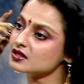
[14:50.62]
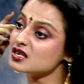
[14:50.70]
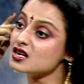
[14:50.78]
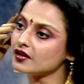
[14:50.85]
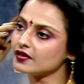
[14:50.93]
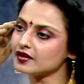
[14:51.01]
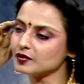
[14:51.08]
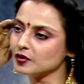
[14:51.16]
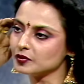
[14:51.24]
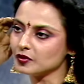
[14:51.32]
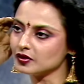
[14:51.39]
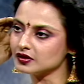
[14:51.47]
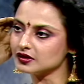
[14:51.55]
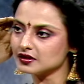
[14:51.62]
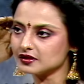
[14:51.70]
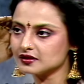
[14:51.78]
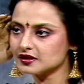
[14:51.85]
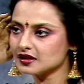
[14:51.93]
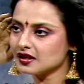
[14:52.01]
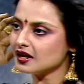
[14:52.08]
Nothing about politics.
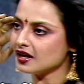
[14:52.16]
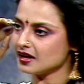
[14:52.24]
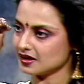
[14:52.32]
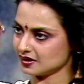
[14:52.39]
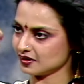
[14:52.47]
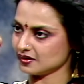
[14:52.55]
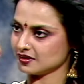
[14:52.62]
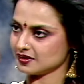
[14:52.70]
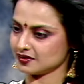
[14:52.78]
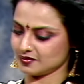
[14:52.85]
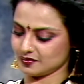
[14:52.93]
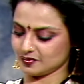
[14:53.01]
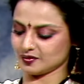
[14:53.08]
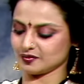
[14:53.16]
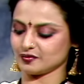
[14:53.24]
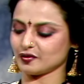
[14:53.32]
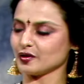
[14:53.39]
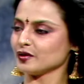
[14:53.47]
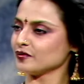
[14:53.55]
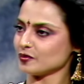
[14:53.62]
And
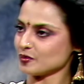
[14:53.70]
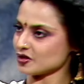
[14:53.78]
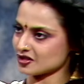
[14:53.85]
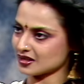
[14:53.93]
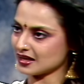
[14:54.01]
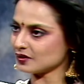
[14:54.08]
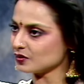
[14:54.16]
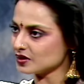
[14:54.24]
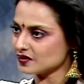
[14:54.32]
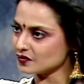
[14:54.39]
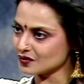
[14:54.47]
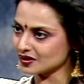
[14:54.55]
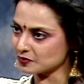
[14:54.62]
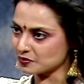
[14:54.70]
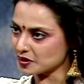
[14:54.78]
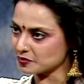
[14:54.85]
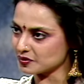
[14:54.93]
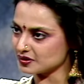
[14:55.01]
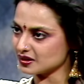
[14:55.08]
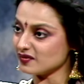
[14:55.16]
for information, I don't even read the
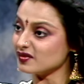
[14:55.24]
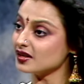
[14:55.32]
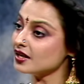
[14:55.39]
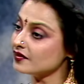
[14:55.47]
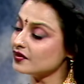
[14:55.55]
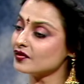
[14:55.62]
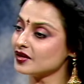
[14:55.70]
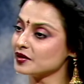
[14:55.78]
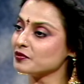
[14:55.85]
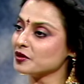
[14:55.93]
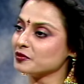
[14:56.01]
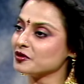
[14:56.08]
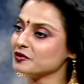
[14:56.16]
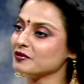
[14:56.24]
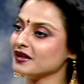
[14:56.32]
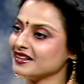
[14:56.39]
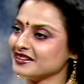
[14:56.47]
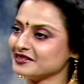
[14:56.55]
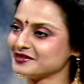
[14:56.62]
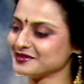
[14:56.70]
papers. I've never read a paper in my
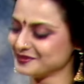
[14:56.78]
life.